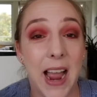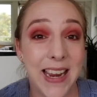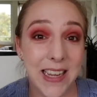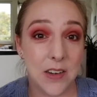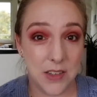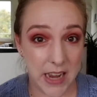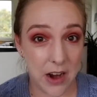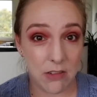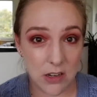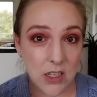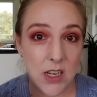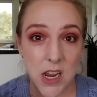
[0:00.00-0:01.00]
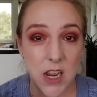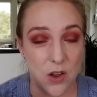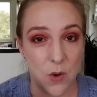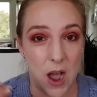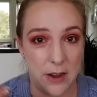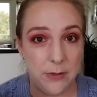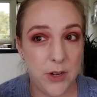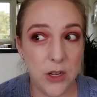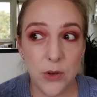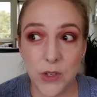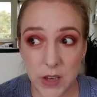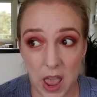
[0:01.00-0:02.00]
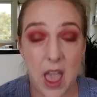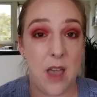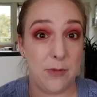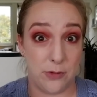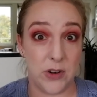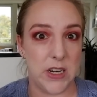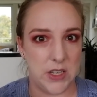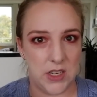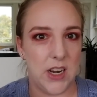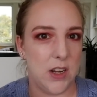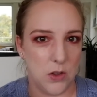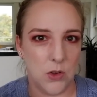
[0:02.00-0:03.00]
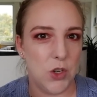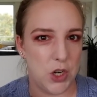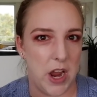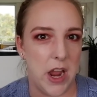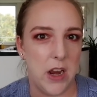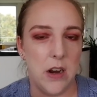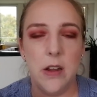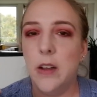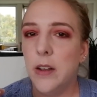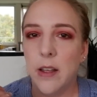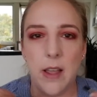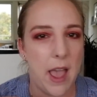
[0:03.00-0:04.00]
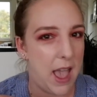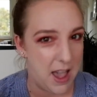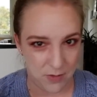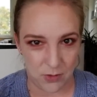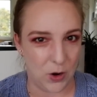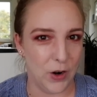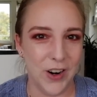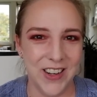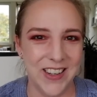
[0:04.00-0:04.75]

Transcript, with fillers: I can guarantee you I've used every single shade ever